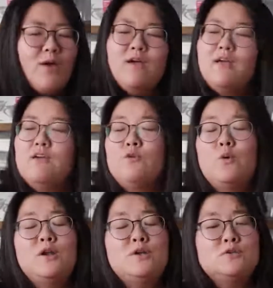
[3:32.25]
If you
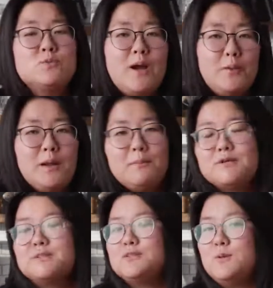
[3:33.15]
want to use round
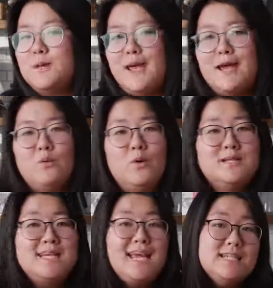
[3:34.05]
numbers, you can
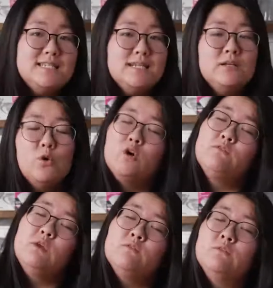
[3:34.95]
1 to 18, or
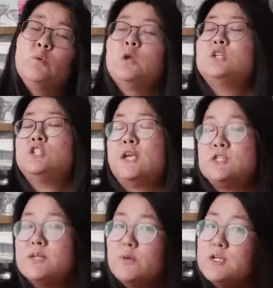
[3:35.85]
if you want to
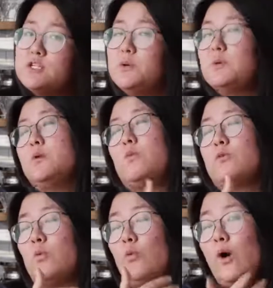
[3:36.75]
change that ratio, you're
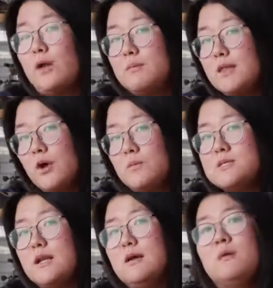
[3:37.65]
more than welcome in the home
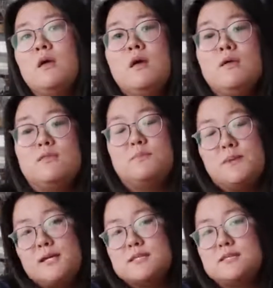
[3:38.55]
setup. The
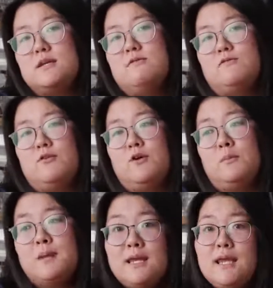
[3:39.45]
biggest thing for
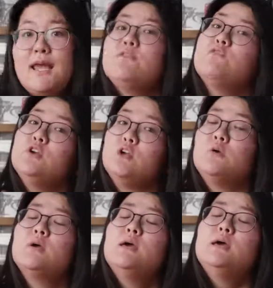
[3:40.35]
me and for
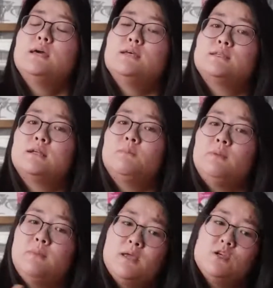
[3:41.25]
you is going to
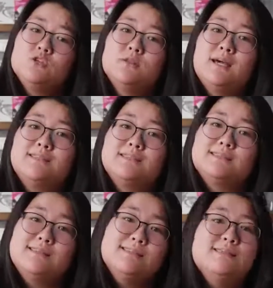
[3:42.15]
be making sure that it's
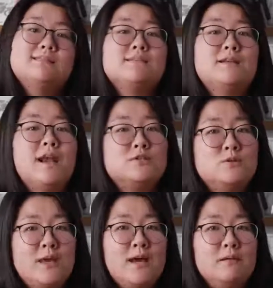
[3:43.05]
as consistent as
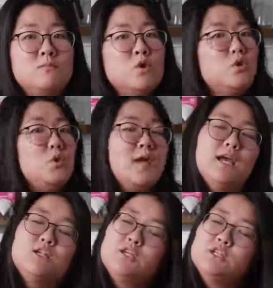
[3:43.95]
you can. You
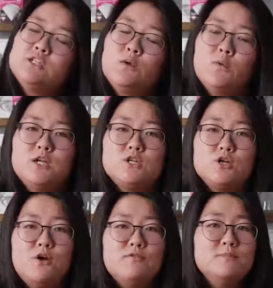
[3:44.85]
can't change that
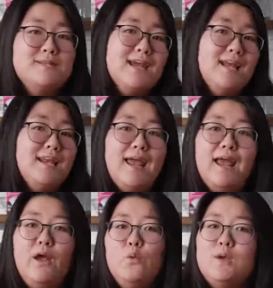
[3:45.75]
ratio from day to
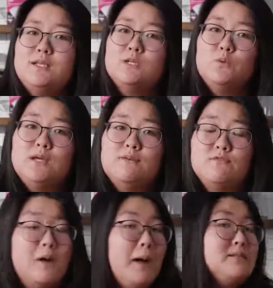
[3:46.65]
day, week to week,
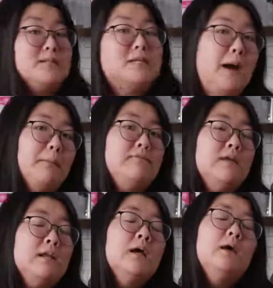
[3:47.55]
from cup to cup
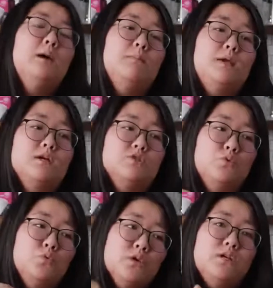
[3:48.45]
even, because
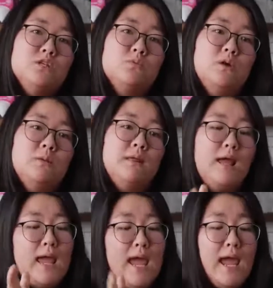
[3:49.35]
you really just want to be
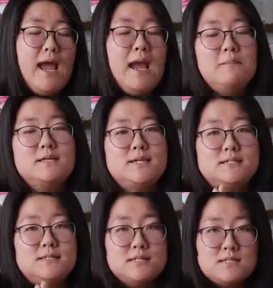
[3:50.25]
like, hey, I'm
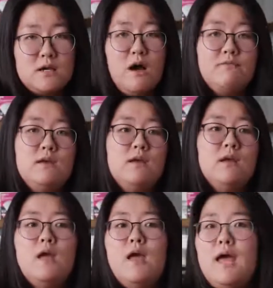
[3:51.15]
tasting this
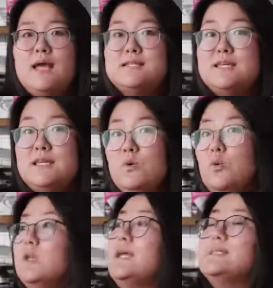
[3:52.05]
coffee as
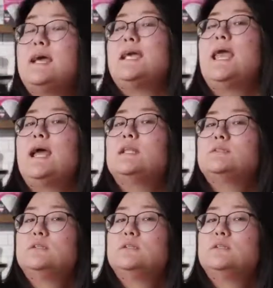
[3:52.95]
equally as I can.